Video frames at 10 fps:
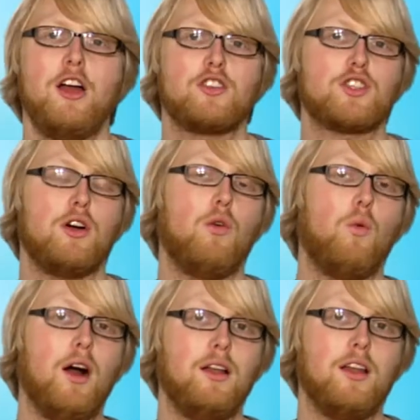So
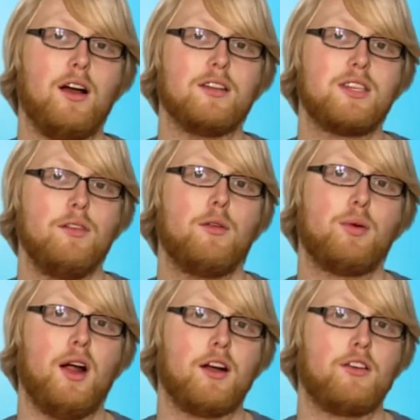what Stephen
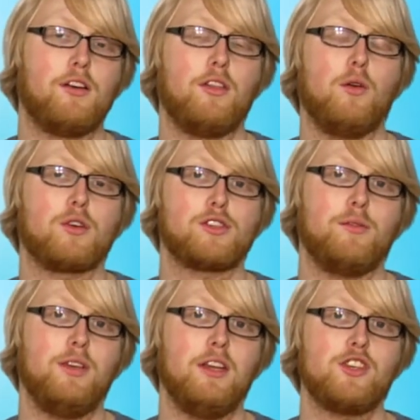Proctor, the worship
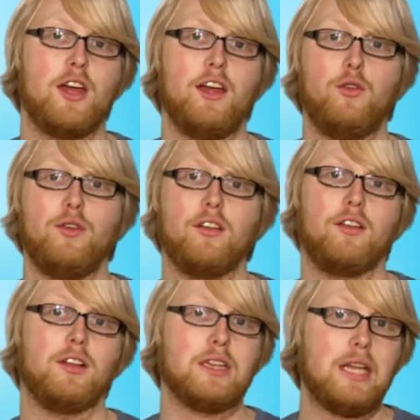VJ, who does
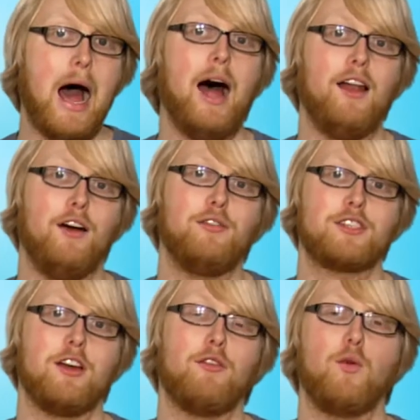a lot of
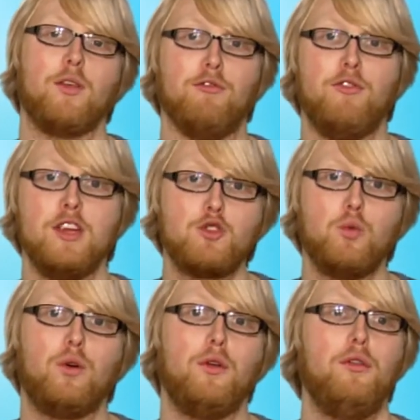stuff with
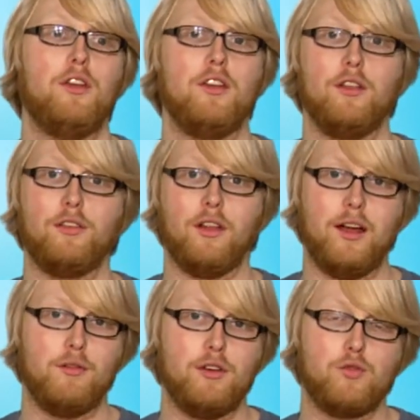visuals and does a
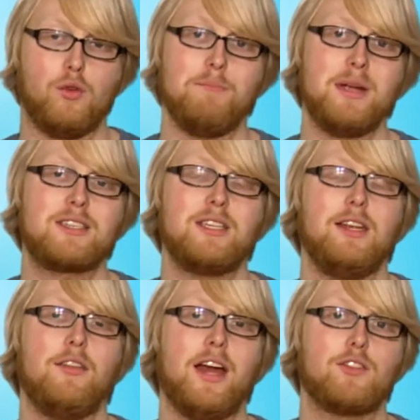lot of visual
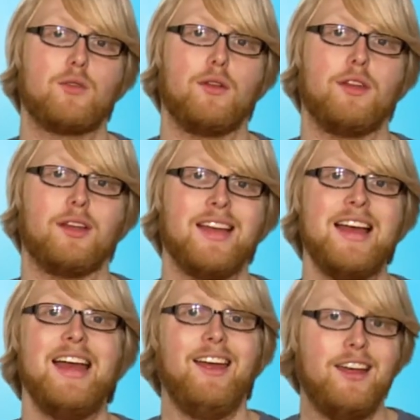mixing and that sort of thing,
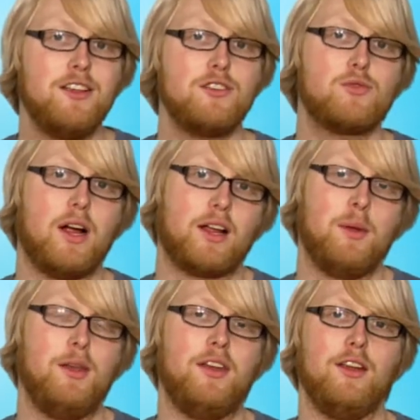his
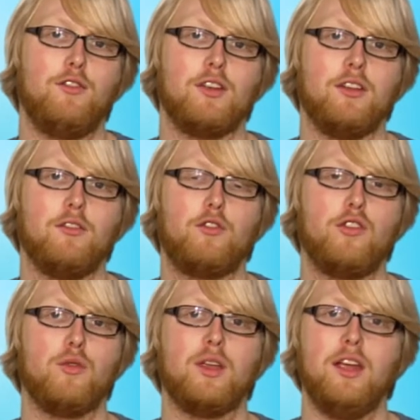recommendation
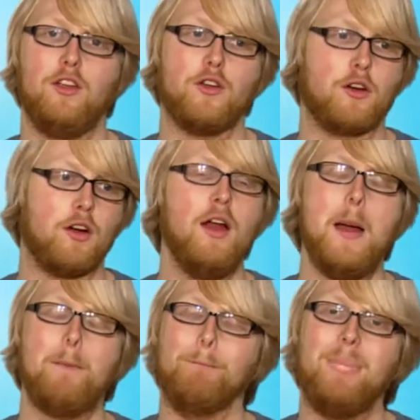to get your
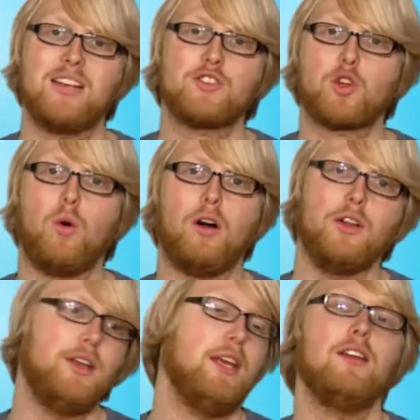best
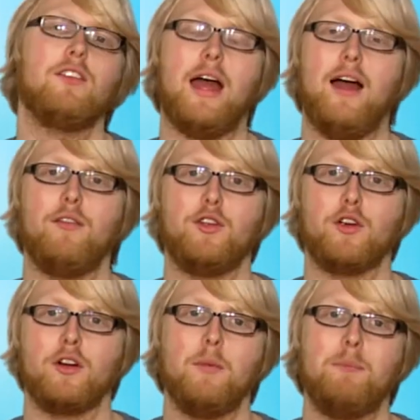quality and to have
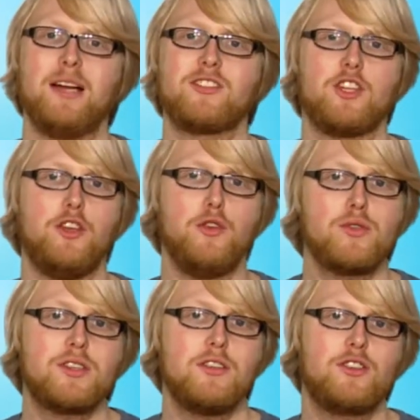your best
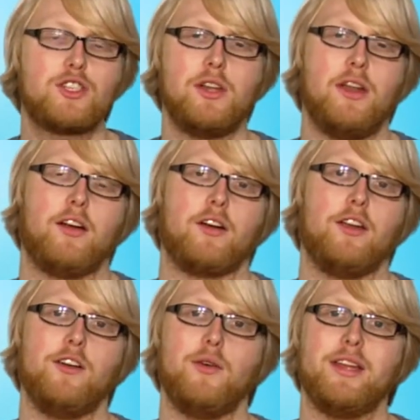usage
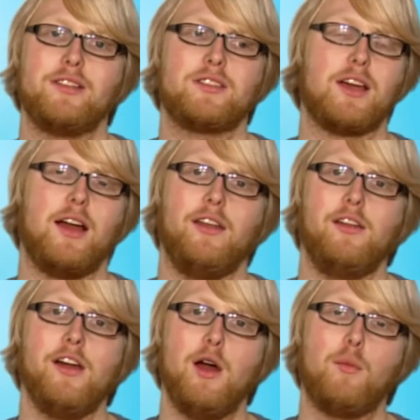scenario inside
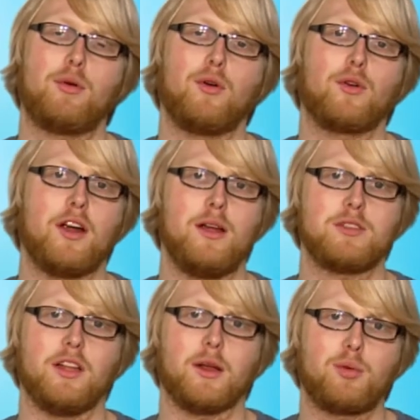programs
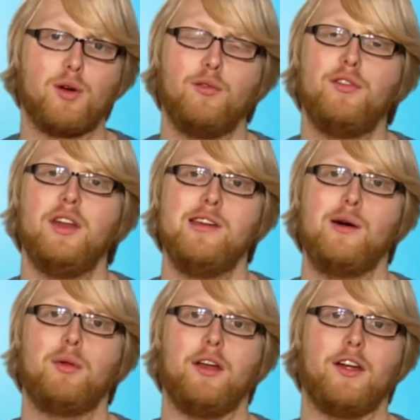like Pro Video
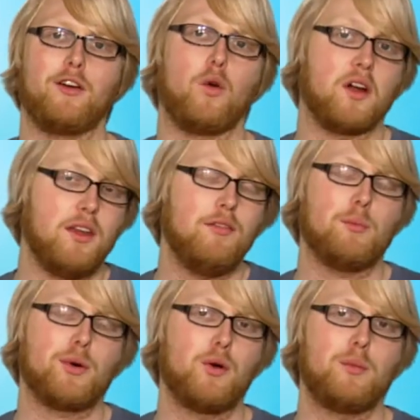Player or even
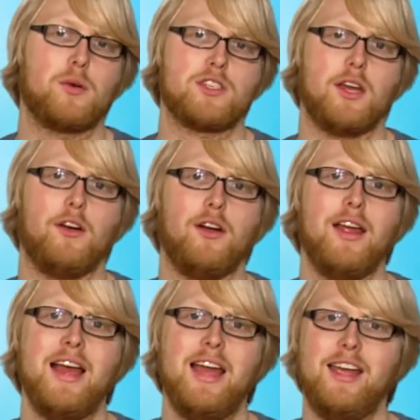ProPresenter
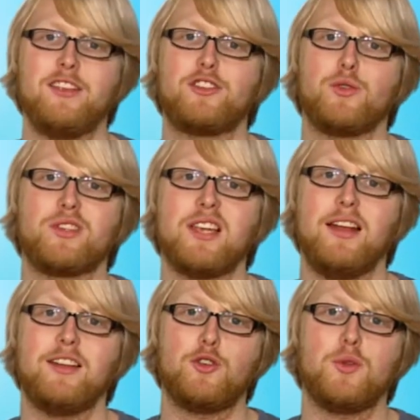is to set
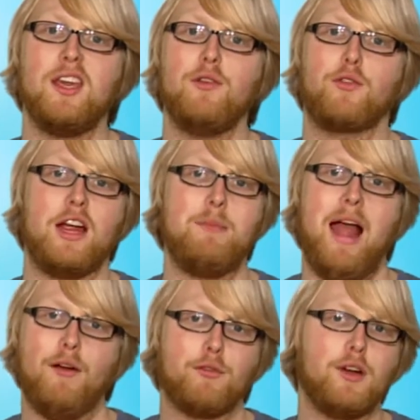it to keyframe
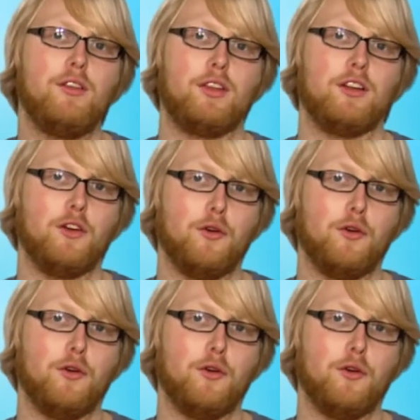every single